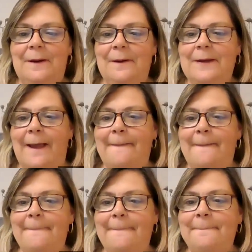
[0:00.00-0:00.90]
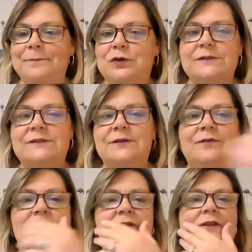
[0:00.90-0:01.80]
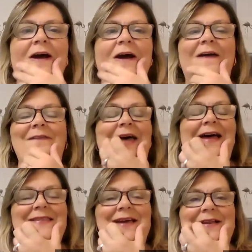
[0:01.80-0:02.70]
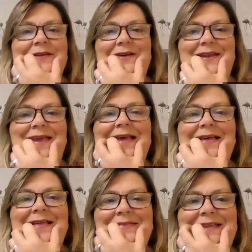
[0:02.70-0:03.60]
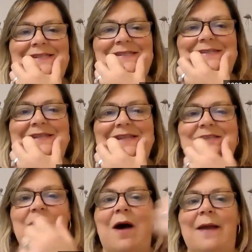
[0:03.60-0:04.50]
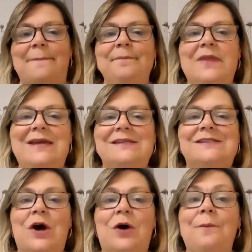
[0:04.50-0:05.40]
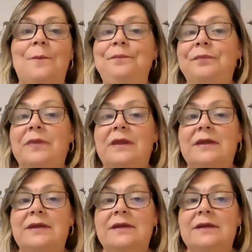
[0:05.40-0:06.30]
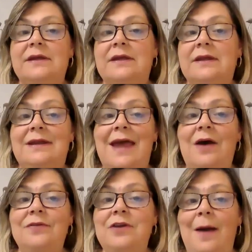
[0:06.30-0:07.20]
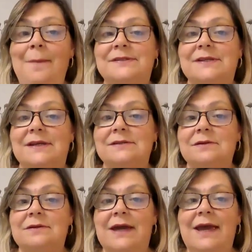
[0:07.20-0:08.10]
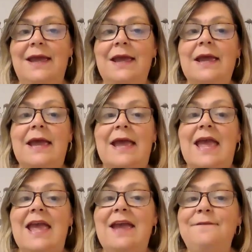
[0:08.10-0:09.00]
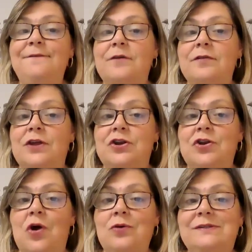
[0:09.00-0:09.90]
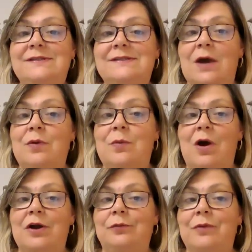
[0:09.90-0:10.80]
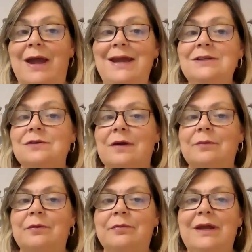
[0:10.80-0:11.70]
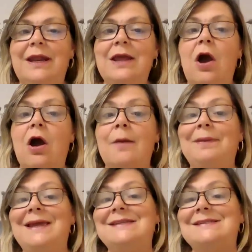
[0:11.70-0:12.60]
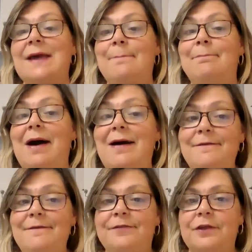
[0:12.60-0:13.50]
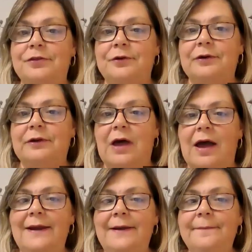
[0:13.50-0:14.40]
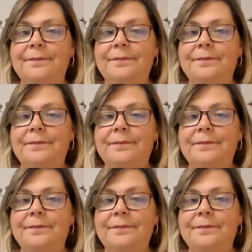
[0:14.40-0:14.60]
Okay, cool. So if you've gotten that done, good. Let's go on. So Now the opposite, okay? If the notes that we want to write or that we're reading are placed above the third line,